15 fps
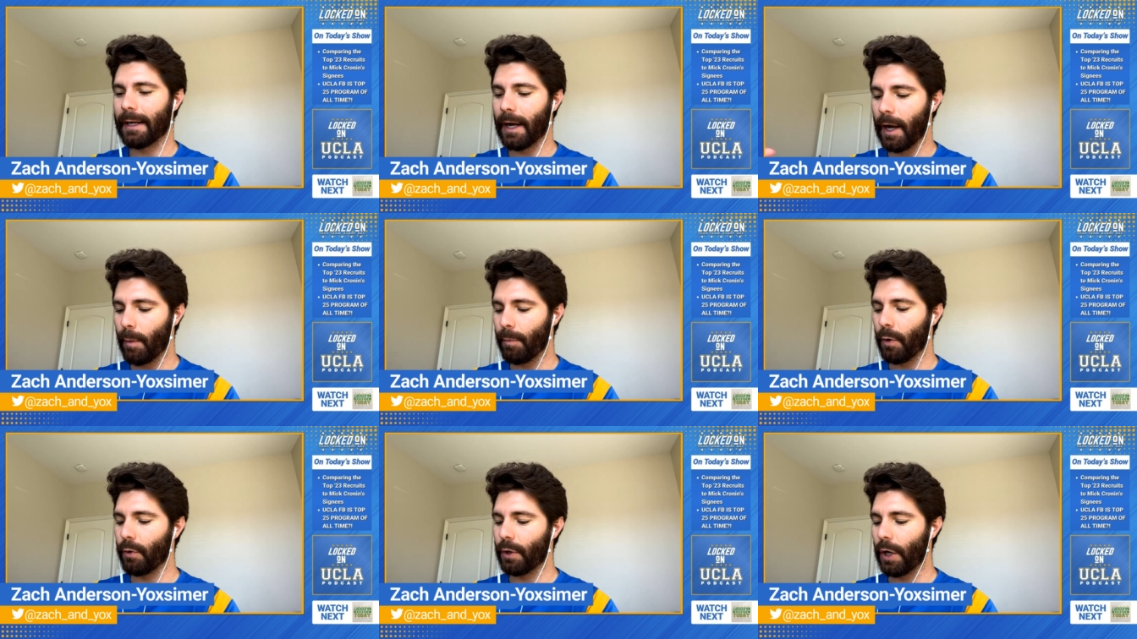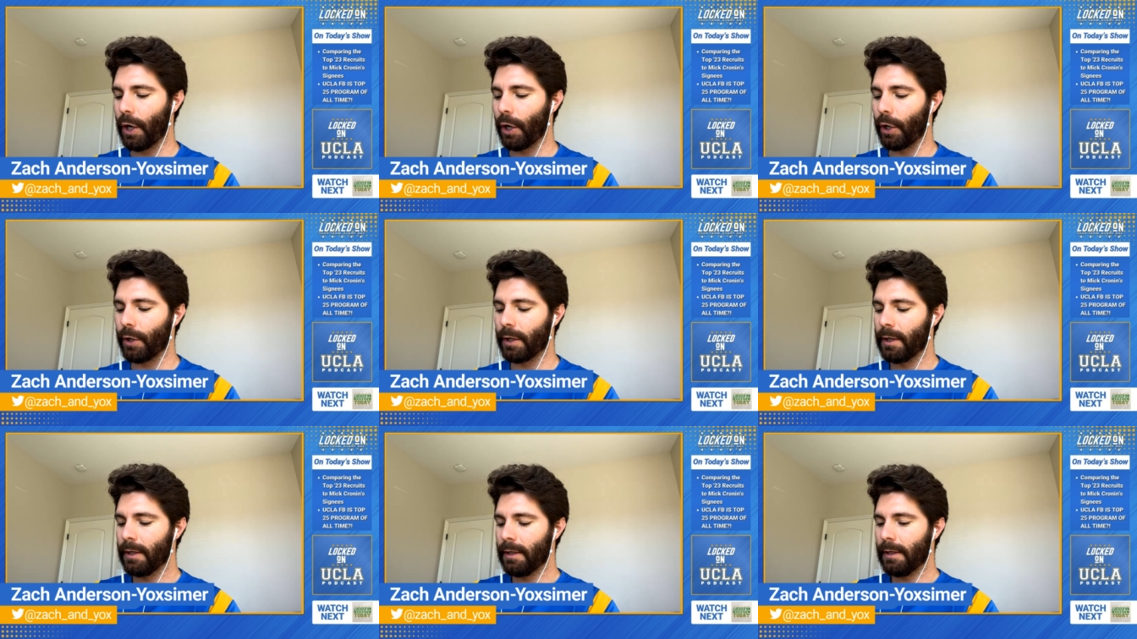combo
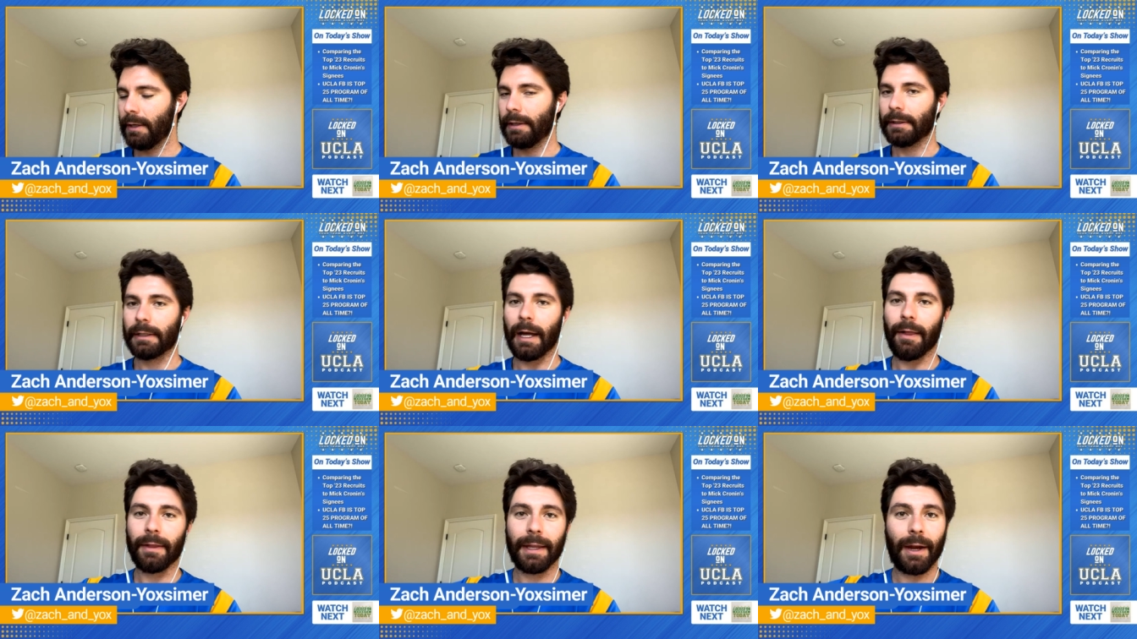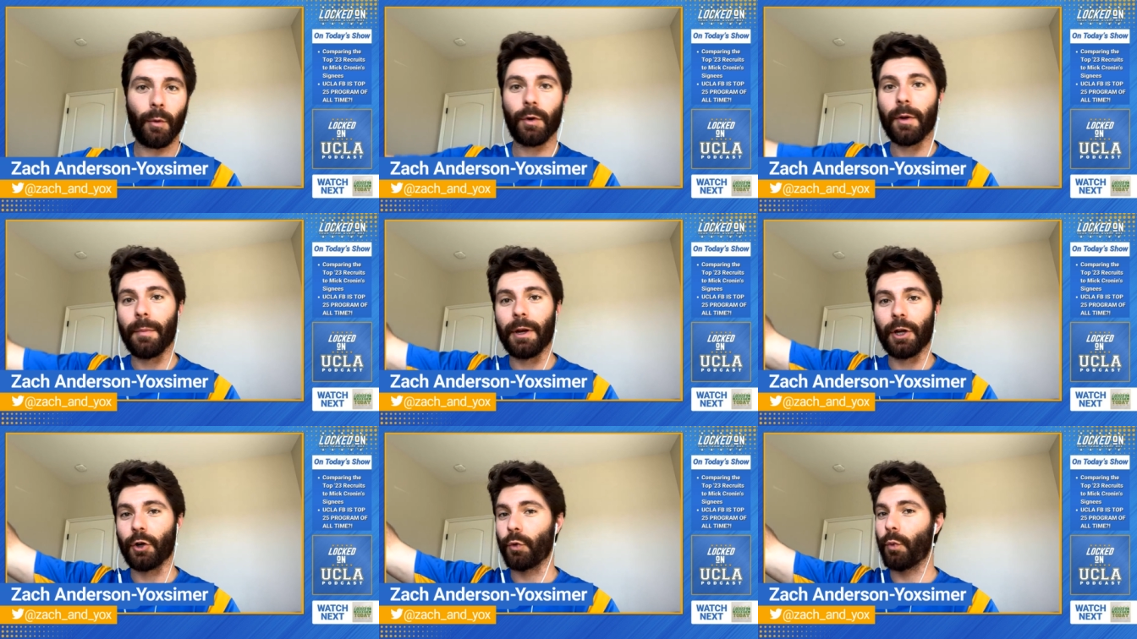guard. Collier would have
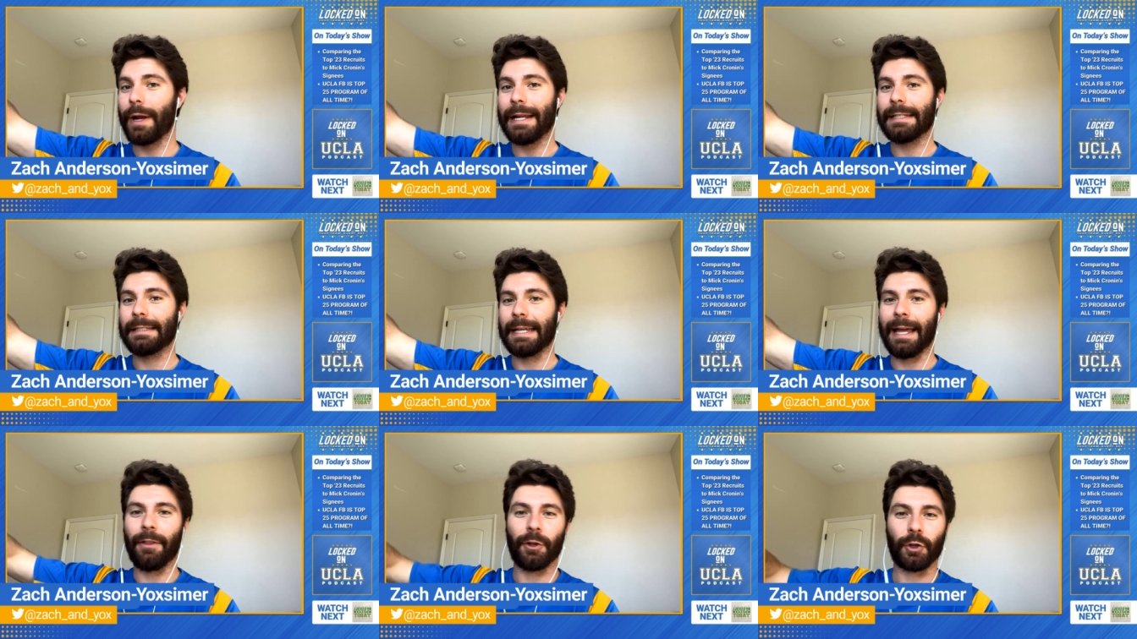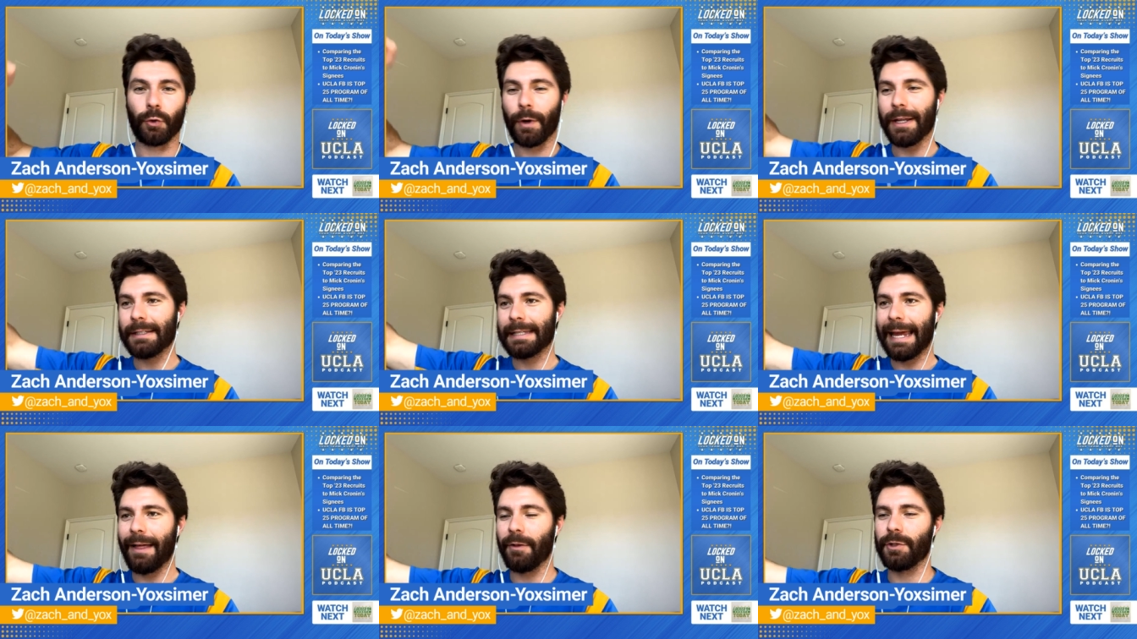been a great talent, great
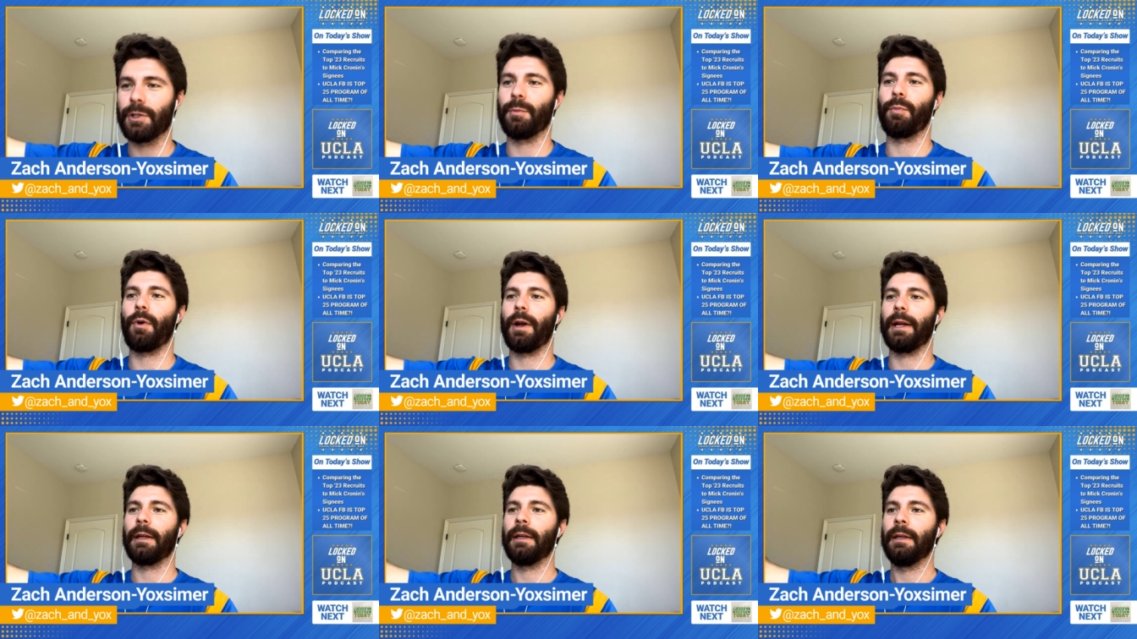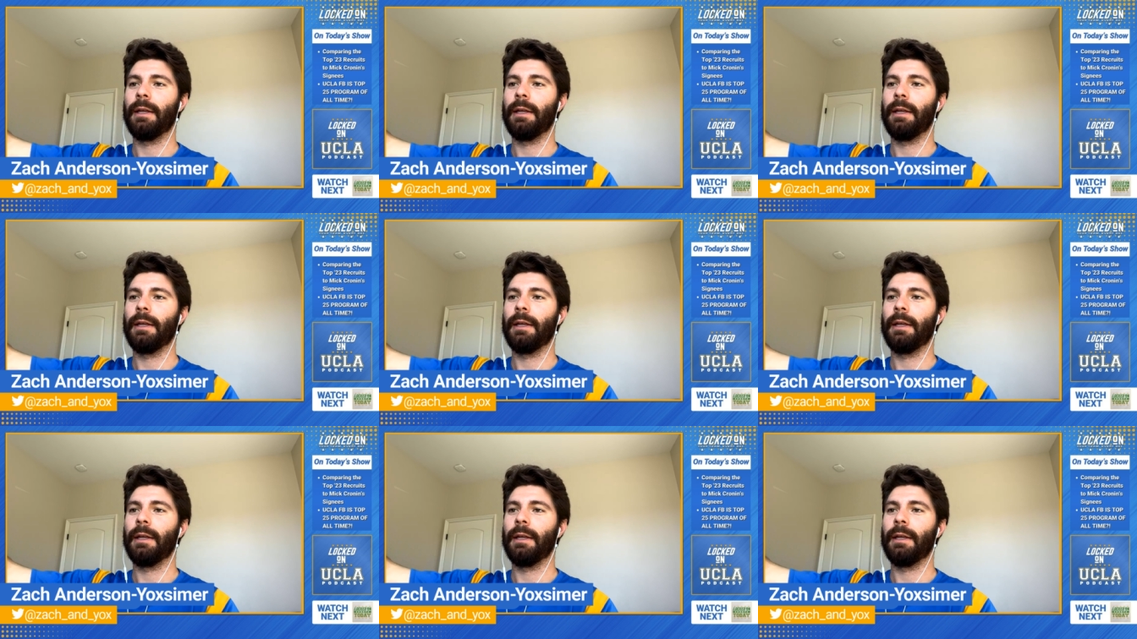talent to bring.